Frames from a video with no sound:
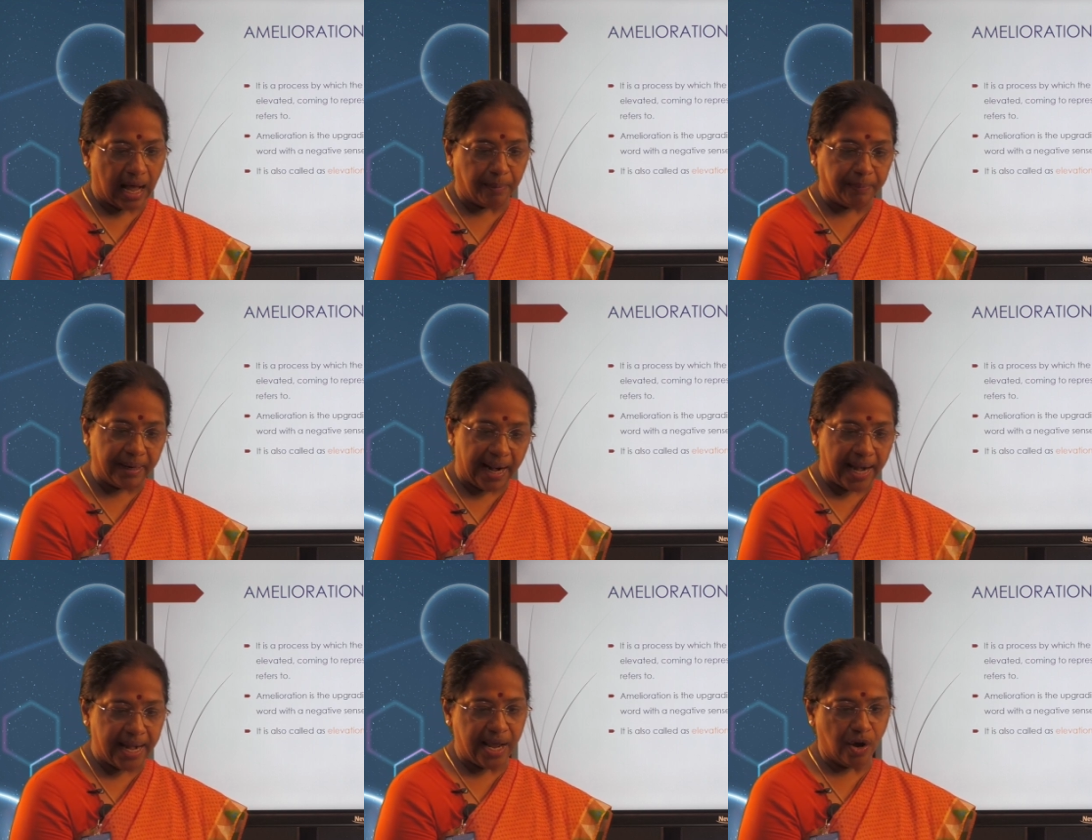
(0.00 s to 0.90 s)

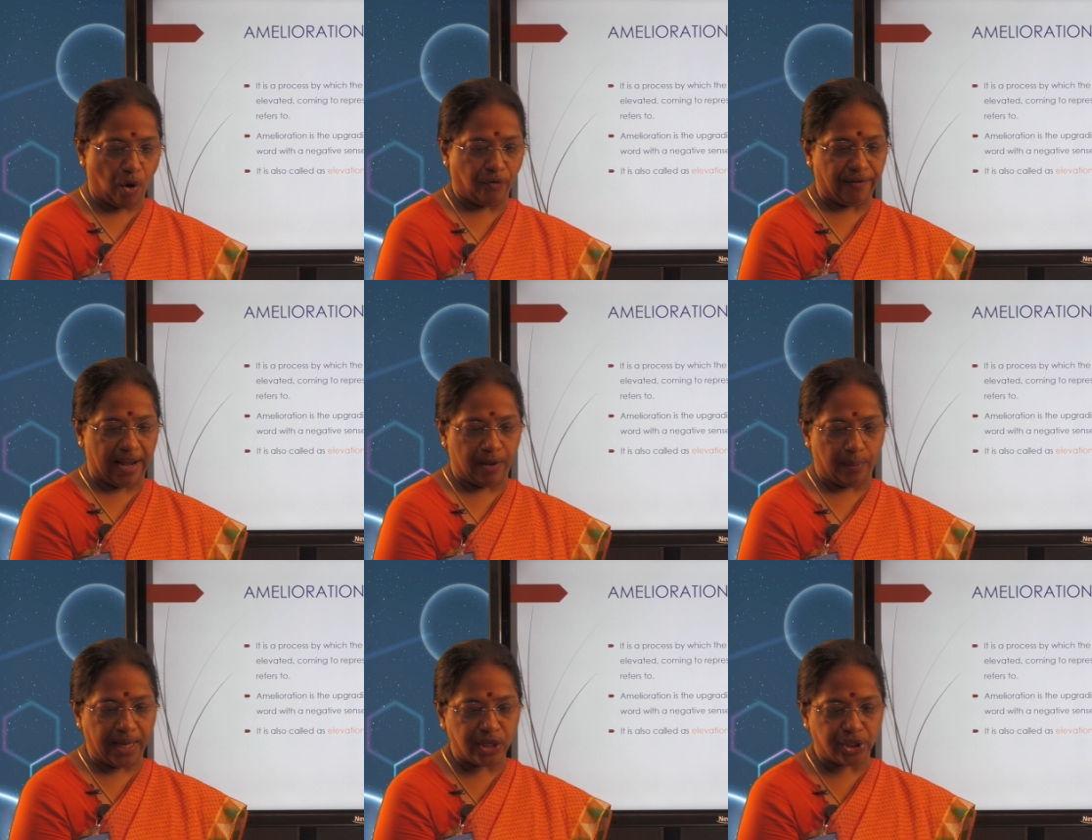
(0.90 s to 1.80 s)
upgrading of
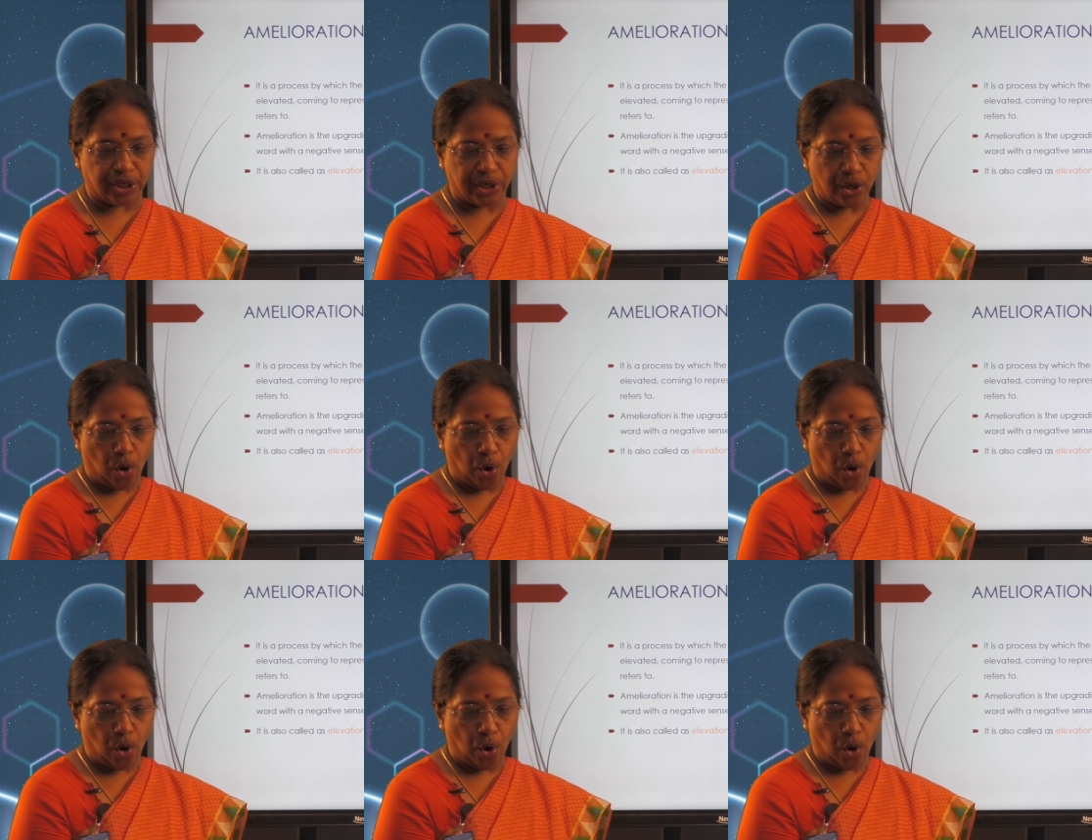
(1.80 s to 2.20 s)
elevation